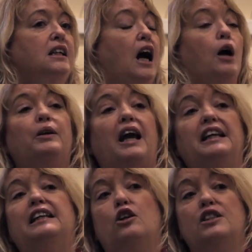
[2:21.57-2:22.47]
Are we
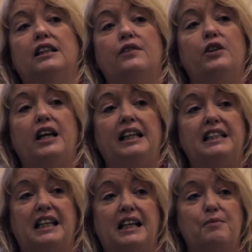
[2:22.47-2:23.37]
getting it on delivery
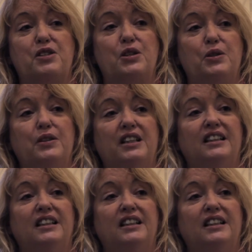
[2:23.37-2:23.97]
anytime soon?